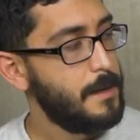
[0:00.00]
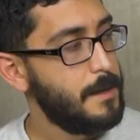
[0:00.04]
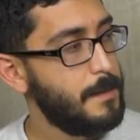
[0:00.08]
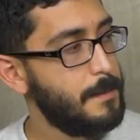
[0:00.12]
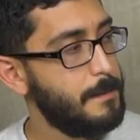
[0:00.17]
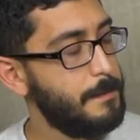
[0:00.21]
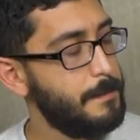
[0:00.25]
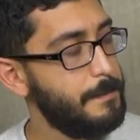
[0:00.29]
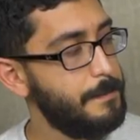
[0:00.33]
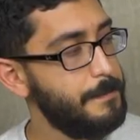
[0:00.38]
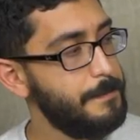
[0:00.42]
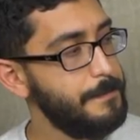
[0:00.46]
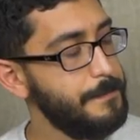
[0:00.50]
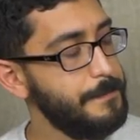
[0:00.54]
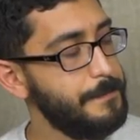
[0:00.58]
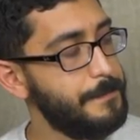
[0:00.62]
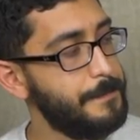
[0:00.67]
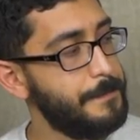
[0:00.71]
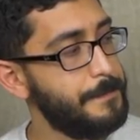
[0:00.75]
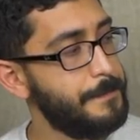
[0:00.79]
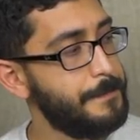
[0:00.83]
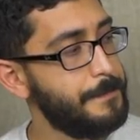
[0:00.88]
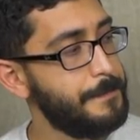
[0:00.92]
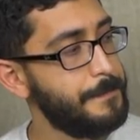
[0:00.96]

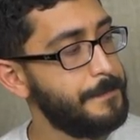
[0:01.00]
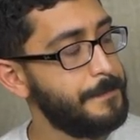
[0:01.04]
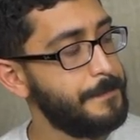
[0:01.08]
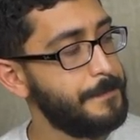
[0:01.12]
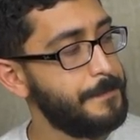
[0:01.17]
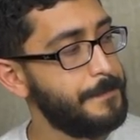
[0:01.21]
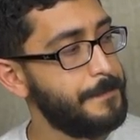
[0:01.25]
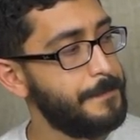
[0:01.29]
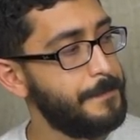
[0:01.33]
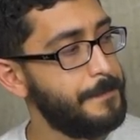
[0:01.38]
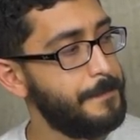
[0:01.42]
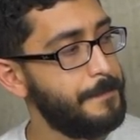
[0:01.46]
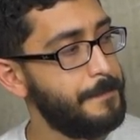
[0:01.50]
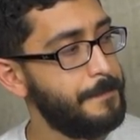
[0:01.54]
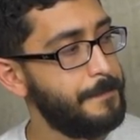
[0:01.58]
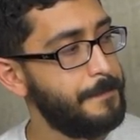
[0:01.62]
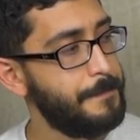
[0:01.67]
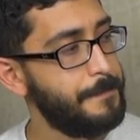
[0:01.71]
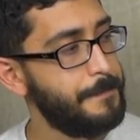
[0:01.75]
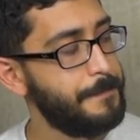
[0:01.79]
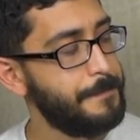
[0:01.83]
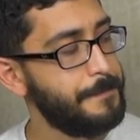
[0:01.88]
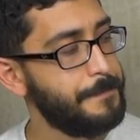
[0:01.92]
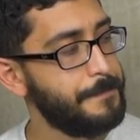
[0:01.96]

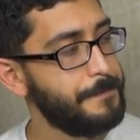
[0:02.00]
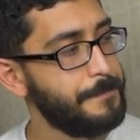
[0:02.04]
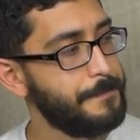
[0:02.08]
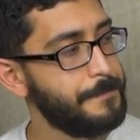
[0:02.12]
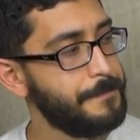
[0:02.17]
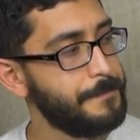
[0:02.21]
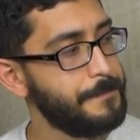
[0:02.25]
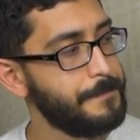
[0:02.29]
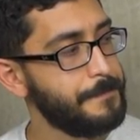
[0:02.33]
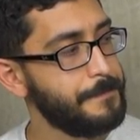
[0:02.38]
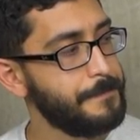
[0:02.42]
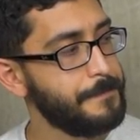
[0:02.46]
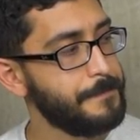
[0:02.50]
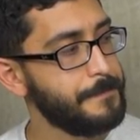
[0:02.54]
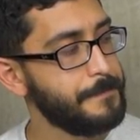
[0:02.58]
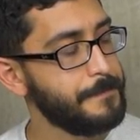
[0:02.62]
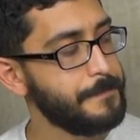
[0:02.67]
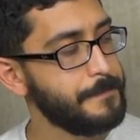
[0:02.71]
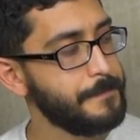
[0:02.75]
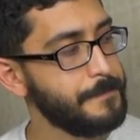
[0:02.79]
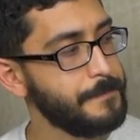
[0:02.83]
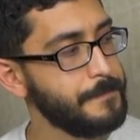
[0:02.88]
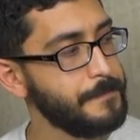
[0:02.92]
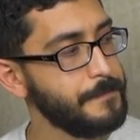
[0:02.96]

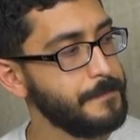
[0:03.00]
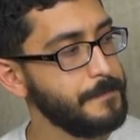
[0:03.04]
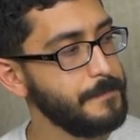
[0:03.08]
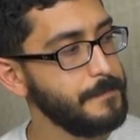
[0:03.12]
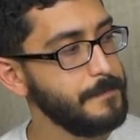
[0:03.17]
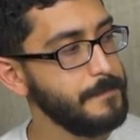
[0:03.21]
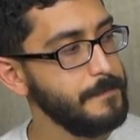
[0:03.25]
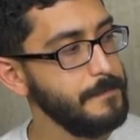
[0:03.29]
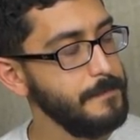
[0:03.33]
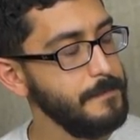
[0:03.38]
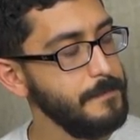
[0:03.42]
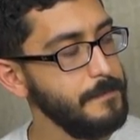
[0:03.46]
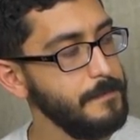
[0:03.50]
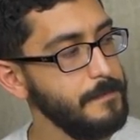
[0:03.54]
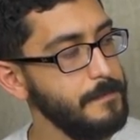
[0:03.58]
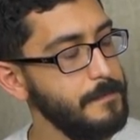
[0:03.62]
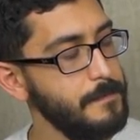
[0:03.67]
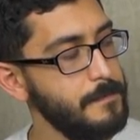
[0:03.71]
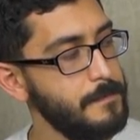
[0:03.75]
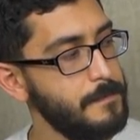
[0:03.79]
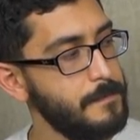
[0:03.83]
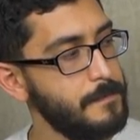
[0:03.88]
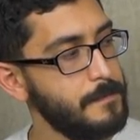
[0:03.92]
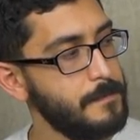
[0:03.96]

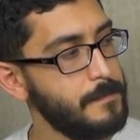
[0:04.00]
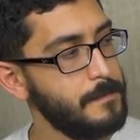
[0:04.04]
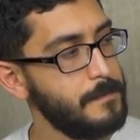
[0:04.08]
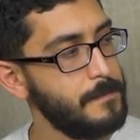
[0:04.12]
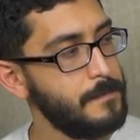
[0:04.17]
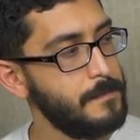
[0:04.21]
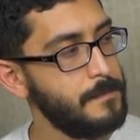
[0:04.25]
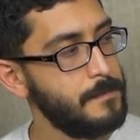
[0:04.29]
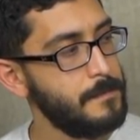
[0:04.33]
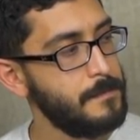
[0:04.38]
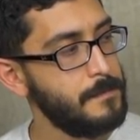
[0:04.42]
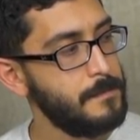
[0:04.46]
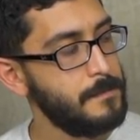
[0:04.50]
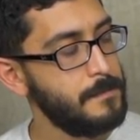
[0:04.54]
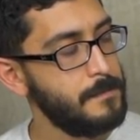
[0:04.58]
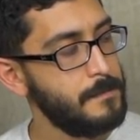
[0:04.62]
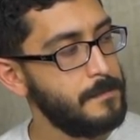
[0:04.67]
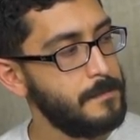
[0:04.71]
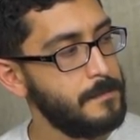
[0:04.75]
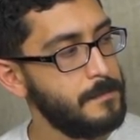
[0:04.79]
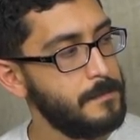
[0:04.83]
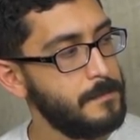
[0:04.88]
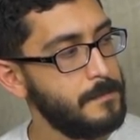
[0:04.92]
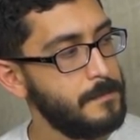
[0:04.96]

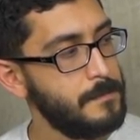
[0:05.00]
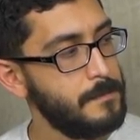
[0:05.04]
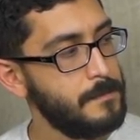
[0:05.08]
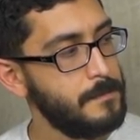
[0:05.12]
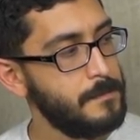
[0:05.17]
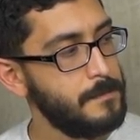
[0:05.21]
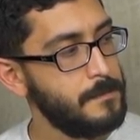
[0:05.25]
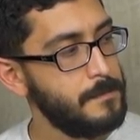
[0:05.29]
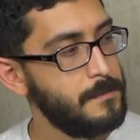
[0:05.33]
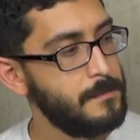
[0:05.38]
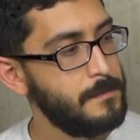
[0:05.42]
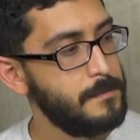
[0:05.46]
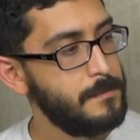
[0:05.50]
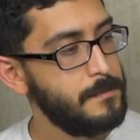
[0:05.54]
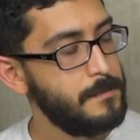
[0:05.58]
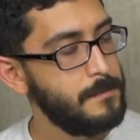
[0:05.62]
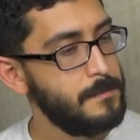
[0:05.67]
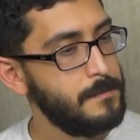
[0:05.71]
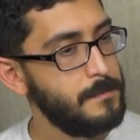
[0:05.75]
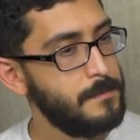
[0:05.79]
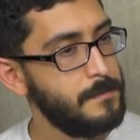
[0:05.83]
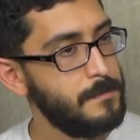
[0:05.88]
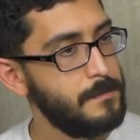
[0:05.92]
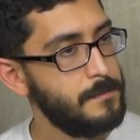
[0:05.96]

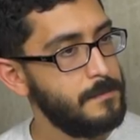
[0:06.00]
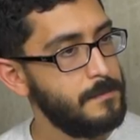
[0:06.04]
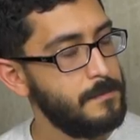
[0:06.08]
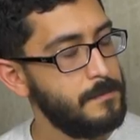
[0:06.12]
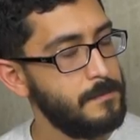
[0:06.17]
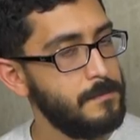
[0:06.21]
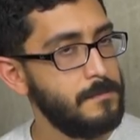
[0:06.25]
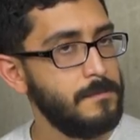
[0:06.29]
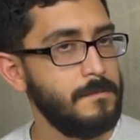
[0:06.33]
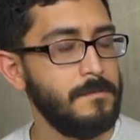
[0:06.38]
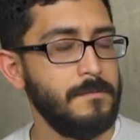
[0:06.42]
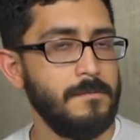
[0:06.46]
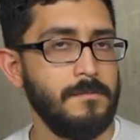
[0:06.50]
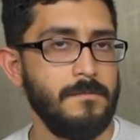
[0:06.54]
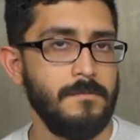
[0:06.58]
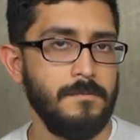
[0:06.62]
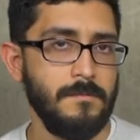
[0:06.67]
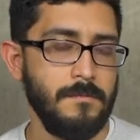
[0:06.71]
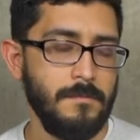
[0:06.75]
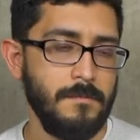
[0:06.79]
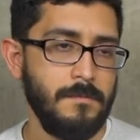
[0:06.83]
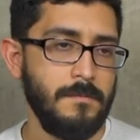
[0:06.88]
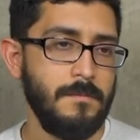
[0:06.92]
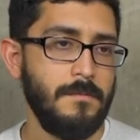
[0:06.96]

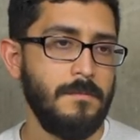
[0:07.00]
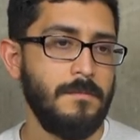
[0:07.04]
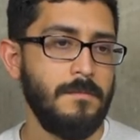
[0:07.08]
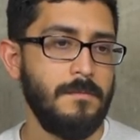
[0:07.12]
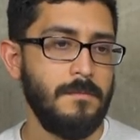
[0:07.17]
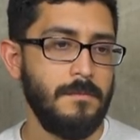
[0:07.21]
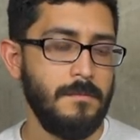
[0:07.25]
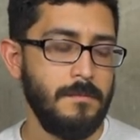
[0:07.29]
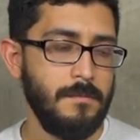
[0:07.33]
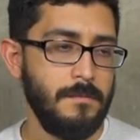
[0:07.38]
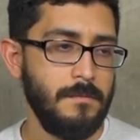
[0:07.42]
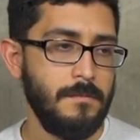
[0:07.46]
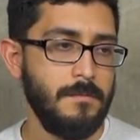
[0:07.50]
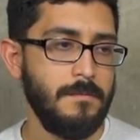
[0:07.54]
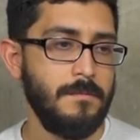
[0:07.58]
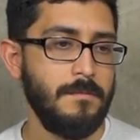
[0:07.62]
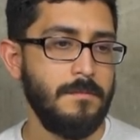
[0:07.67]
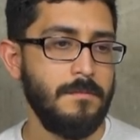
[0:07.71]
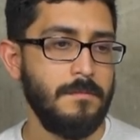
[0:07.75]
[no speech]